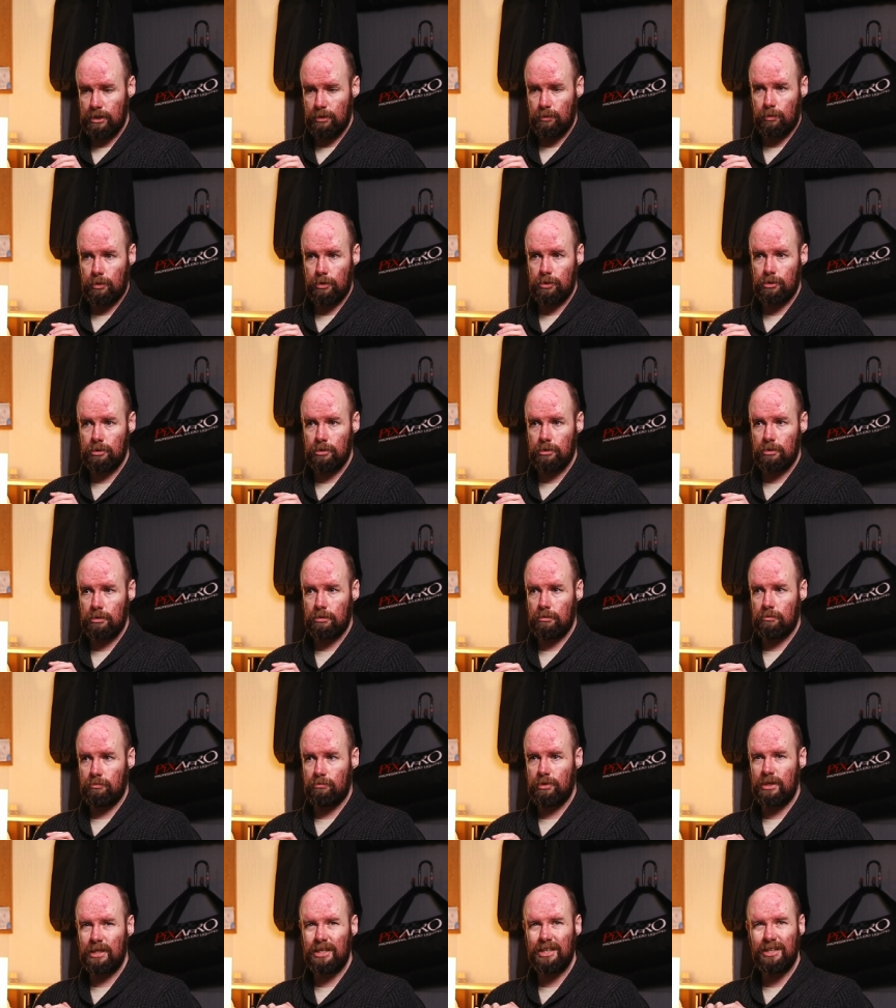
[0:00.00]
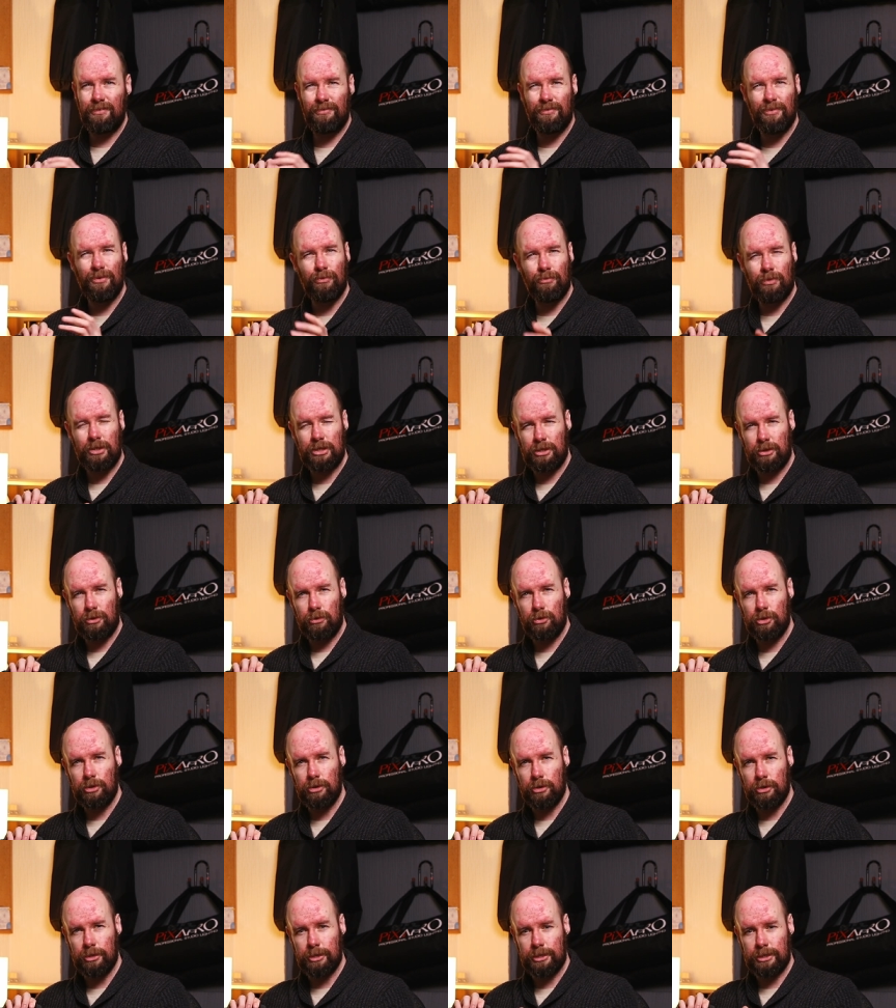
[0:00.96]
it wasn't really for the
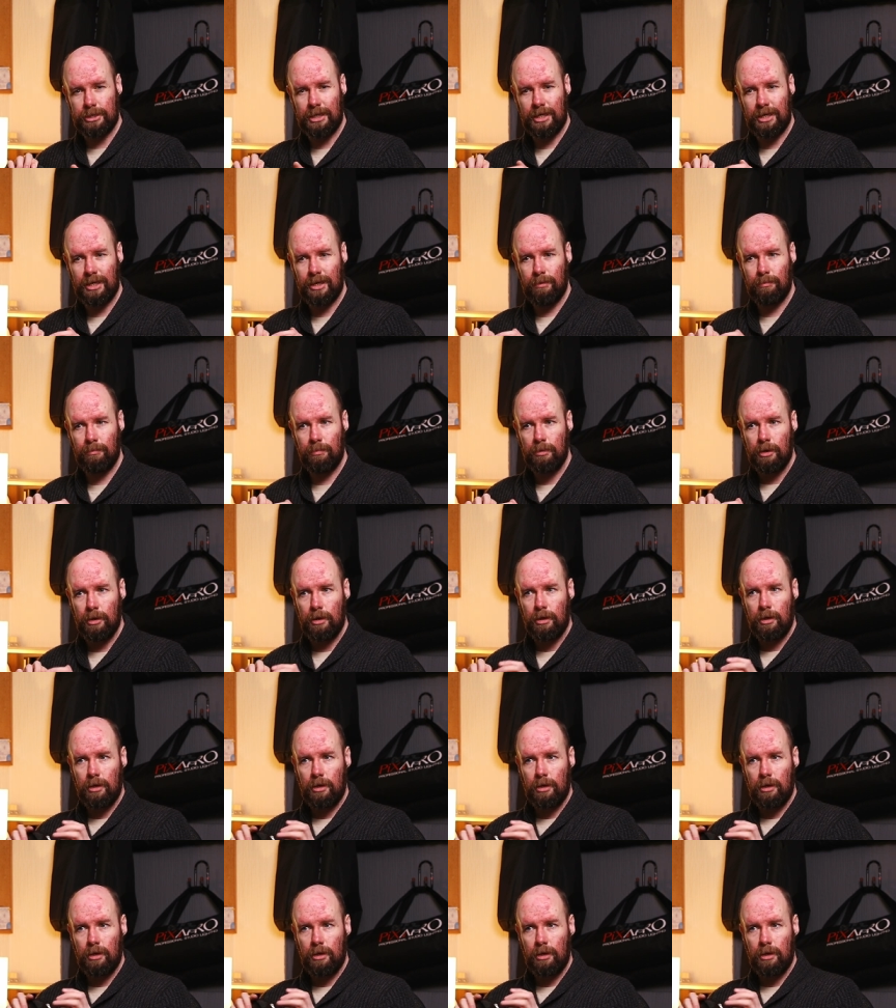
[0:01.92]
resolution at the time.